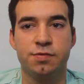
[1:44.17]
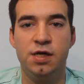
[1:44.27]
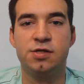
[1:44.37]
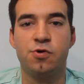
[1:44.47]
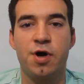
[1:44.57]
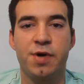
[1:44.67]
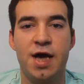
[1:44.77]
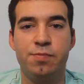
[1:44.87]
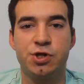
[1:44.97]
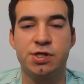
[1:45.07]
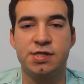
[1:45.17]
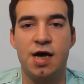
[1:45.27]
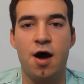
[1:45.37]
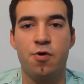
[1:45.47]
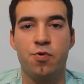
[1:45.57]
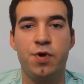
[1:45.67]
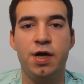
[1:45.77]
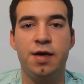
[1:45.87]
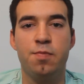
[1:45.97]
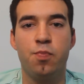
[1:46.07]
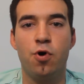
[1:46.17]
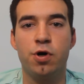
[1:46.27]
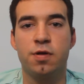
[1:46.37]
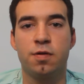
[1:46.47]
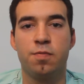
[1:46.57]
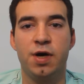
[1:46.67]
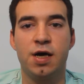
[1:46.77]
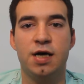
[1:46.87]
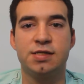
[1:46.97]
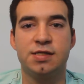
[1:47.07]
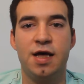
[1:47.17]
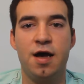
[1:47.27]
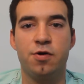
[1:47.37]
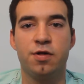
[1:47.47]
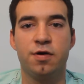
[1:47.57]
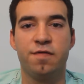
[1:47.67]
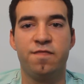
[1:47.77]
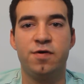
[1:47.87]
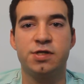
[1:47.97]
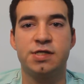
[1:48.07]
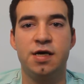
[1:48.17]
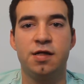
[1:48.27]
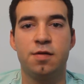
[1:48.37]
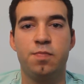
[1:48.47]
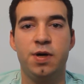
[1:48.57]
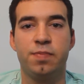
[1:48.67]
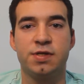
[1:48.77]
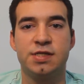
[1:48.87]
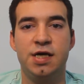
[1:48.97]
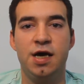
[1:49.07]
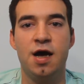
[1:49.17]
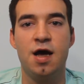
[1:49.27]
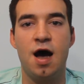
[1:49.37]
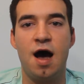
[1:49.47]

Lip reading: Instagram captions are really important because they are the first thing that people see